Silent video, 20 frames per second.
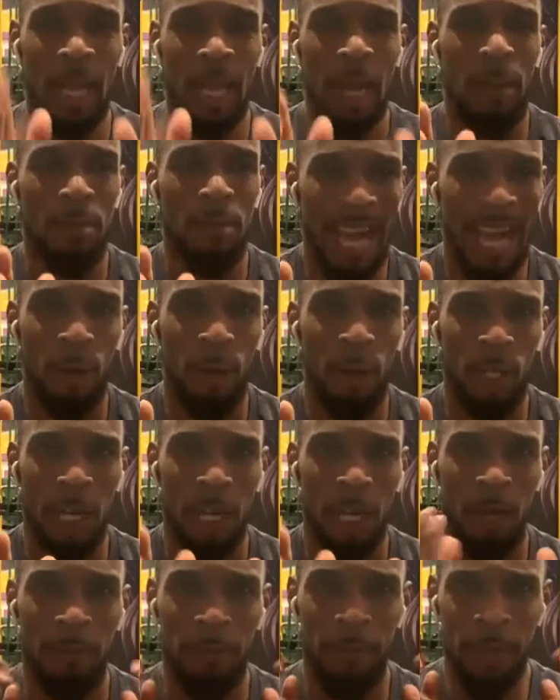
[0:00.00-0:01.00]
comes out
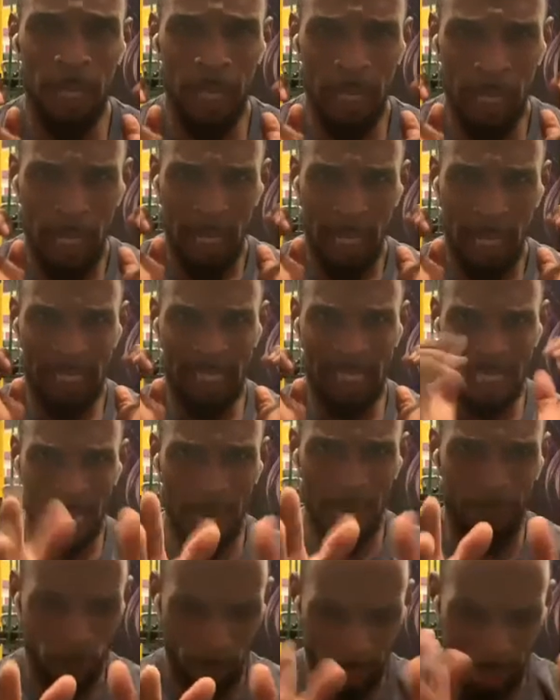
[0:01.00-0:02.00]
of
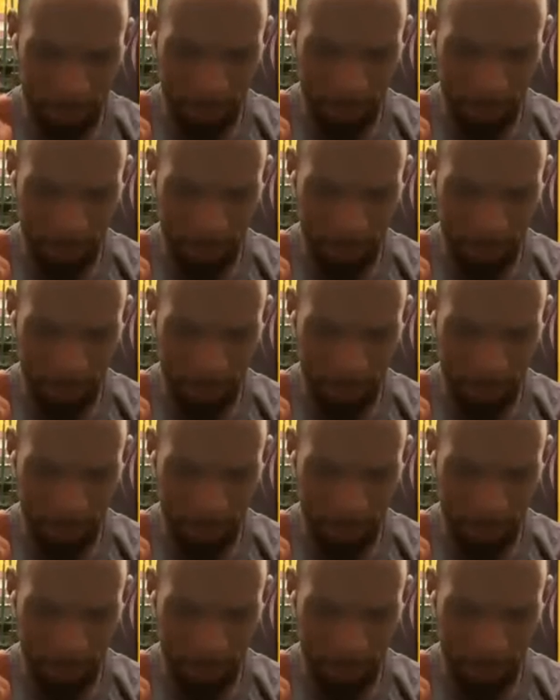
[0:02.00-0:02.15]
slavery